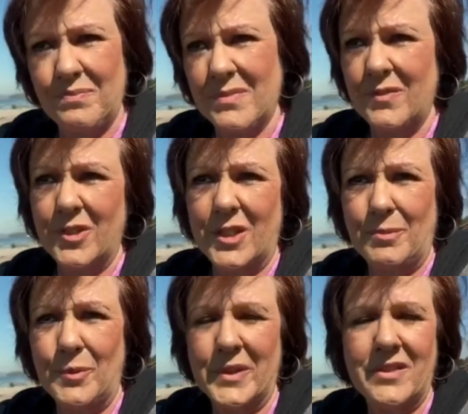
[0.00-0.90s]
for a
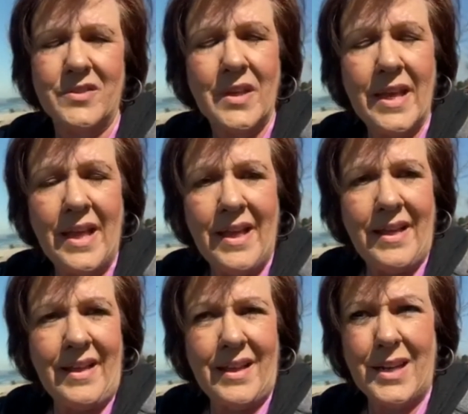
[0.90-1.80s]
couple weeks.
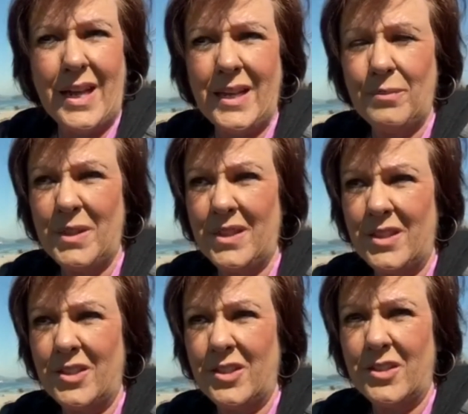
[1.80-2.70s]
And I am in
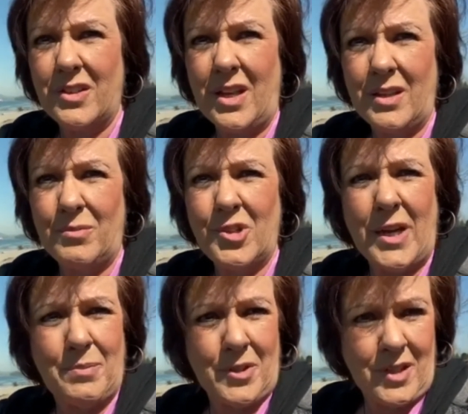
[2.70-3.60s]
the
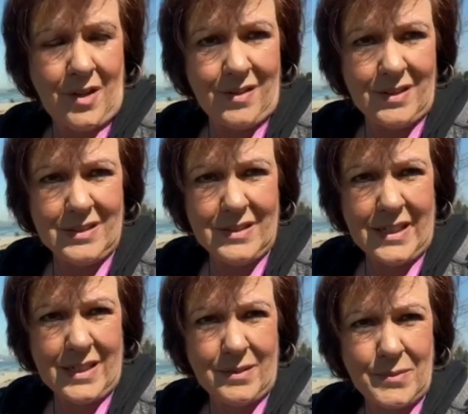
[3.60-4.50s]
chapter called
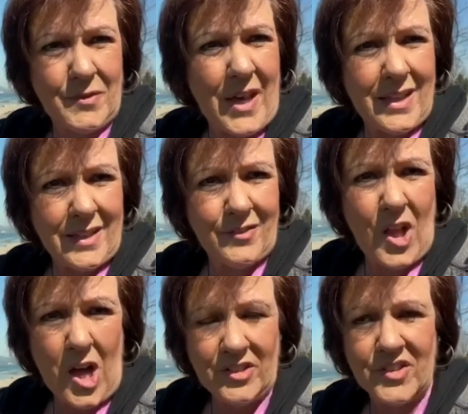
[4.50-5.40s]
The Valley of
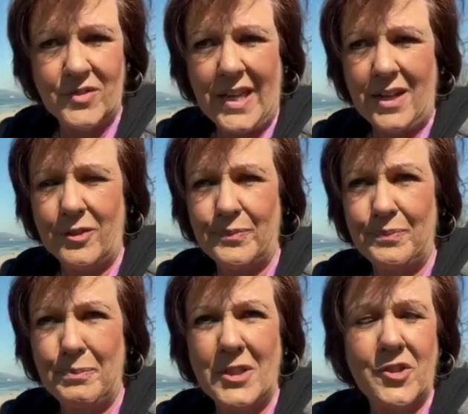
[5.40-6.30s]
Loss. Now,
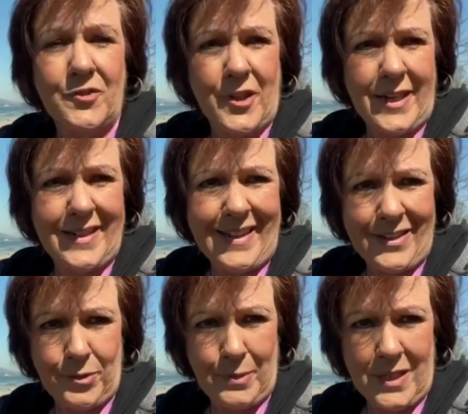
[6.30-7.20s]
Much Afraid
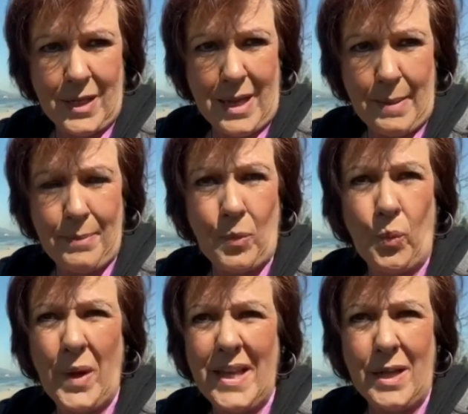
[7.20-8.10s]
has been
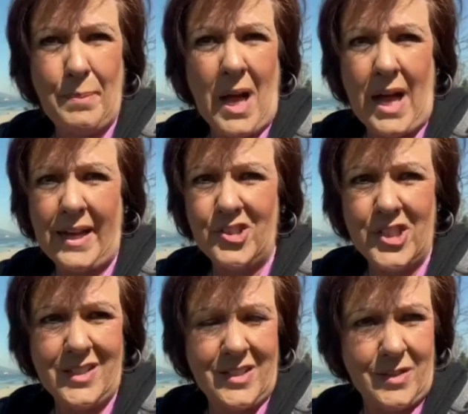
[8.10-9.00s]
way up high. She
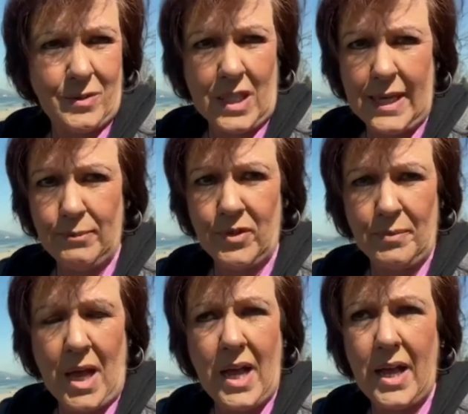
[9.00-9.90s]
had to climb some
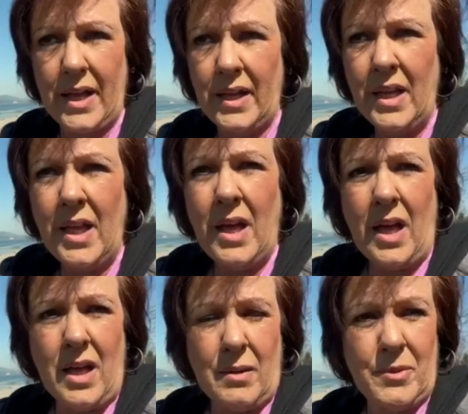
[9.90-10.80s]
high,
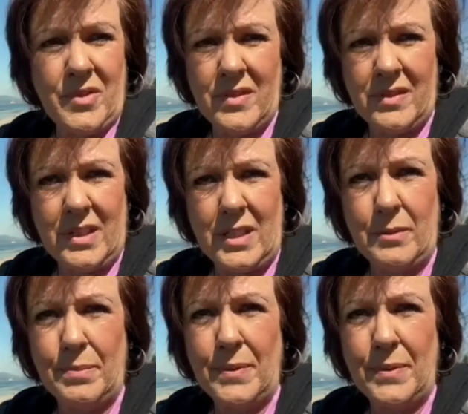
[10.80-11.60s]
steep